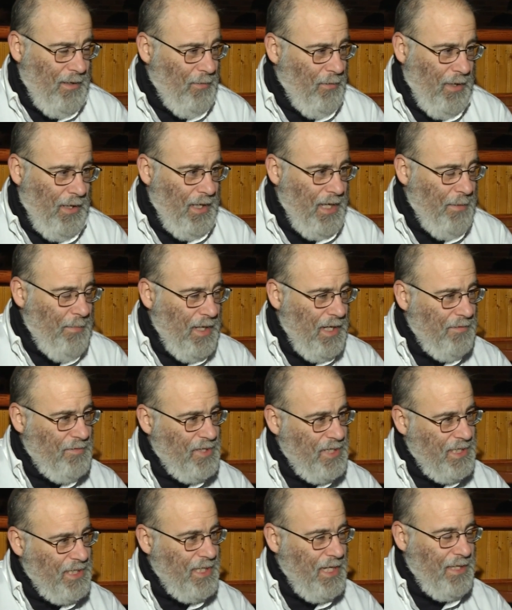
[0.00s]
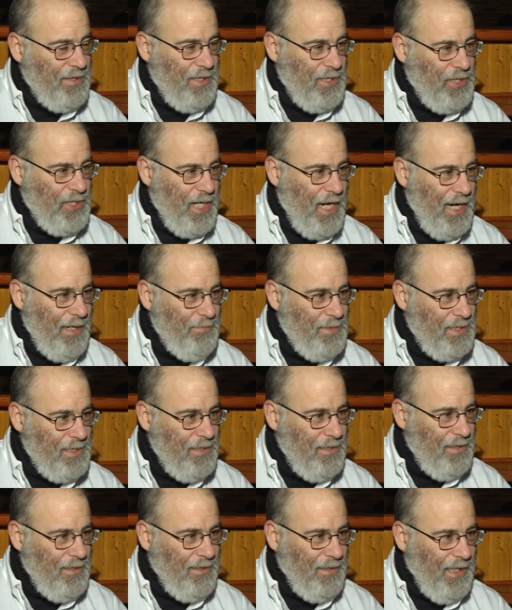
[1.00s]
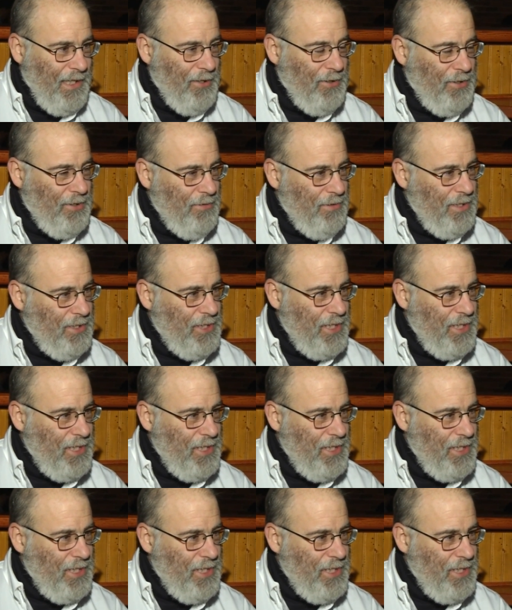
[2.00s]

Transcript: Really, I mean, if she's got the chops, let her do the